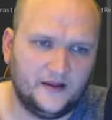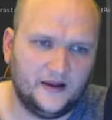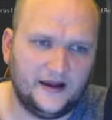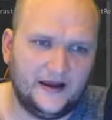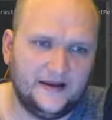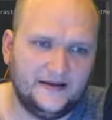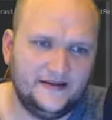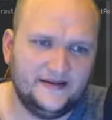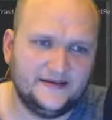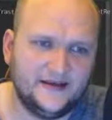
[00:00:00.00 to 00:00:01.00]
I need
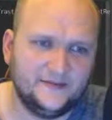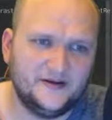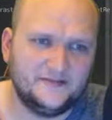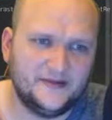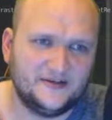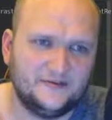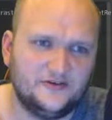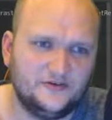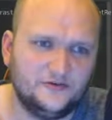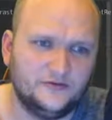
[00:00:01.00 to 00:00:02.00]
a database management
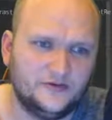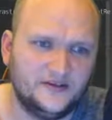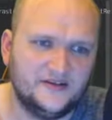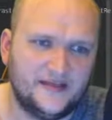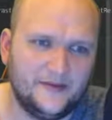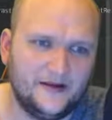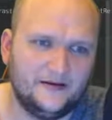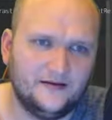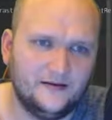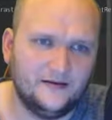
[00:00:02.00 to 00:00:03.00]
tool. Damn it.
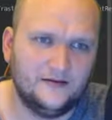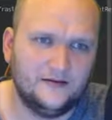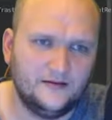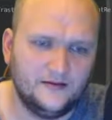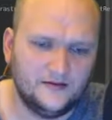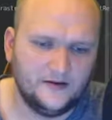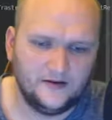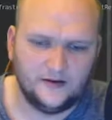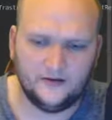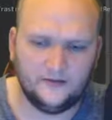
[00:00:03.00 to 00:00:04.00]

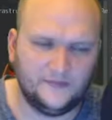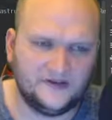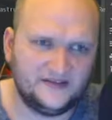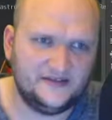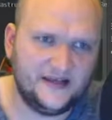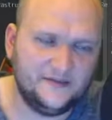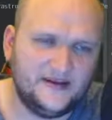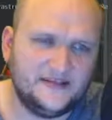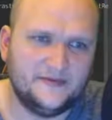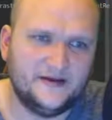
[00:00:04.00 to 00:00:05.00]
What's a
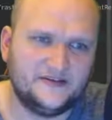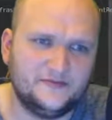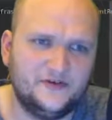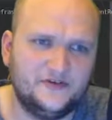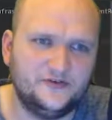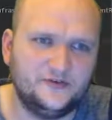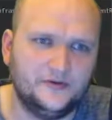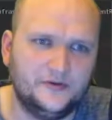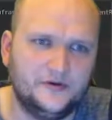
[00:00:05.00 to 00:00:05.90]
database management tool?